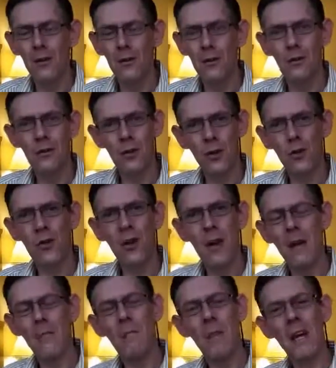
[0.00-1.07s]
to
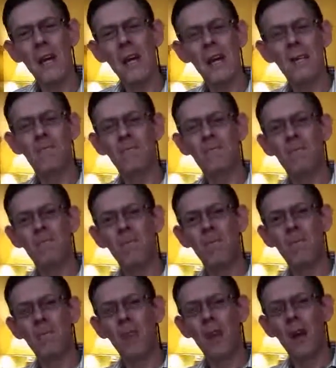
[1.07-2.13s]
surname me.
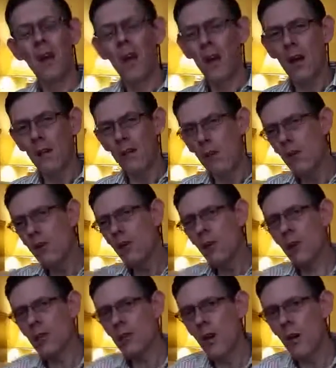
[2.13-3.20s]
A very
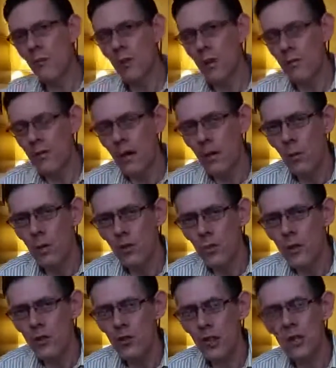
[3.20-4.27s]
good example of that was
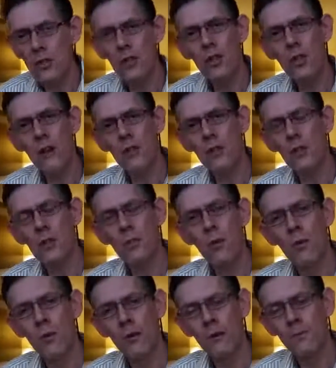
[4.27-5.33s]
when Jesus Christ was
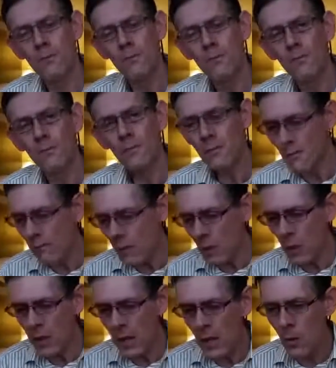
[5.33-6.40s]
born.
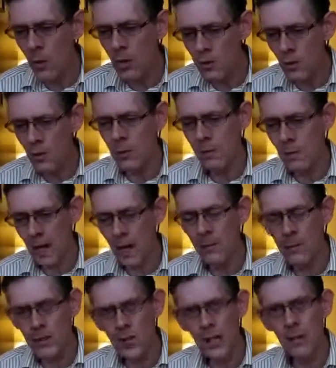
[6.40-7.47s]
When he was born, the
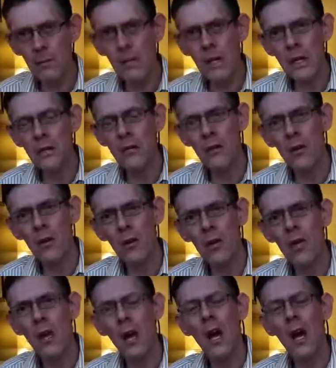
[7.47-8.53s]
Bible said, peace on
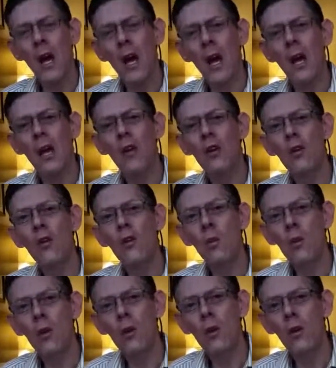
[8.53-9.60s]
earth and
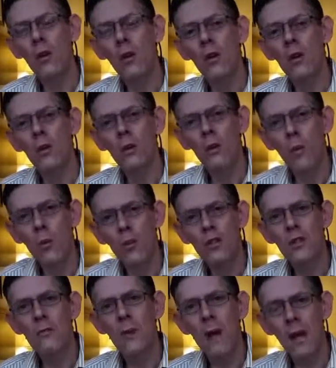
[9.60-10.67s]
goodwill
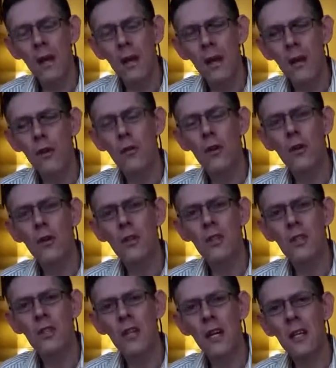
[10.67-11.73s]
towards man. In
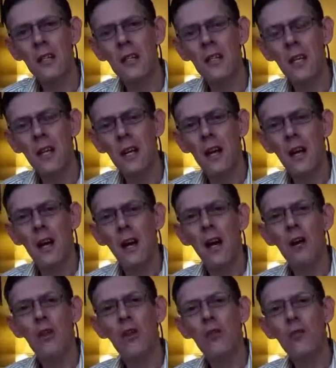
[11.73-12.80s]
Afrikaans it says,
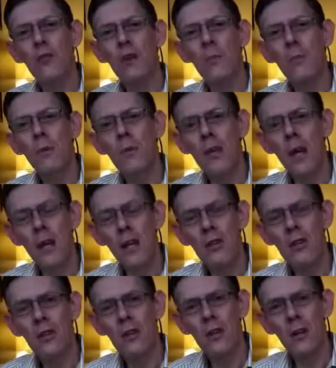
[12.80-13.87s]
a good
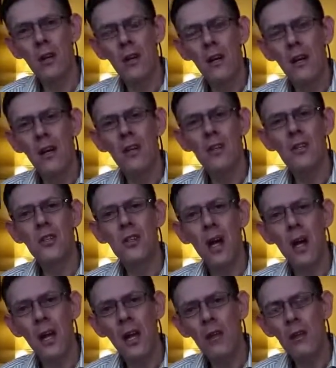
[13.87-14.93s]
reputation
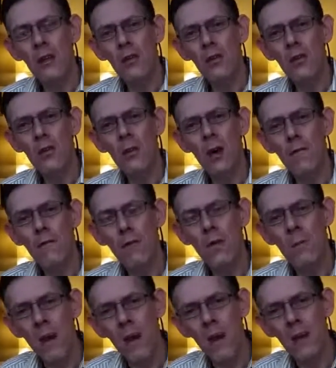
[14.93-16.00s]
assigned to every
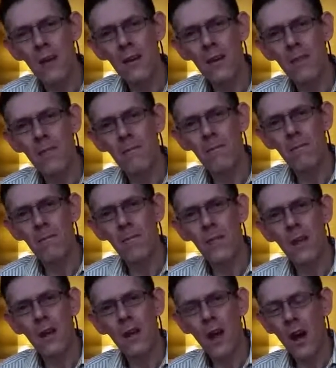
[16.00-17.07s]
man.
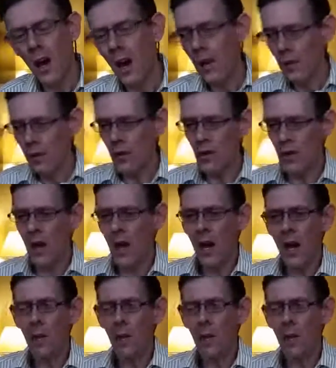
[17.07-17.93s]
How could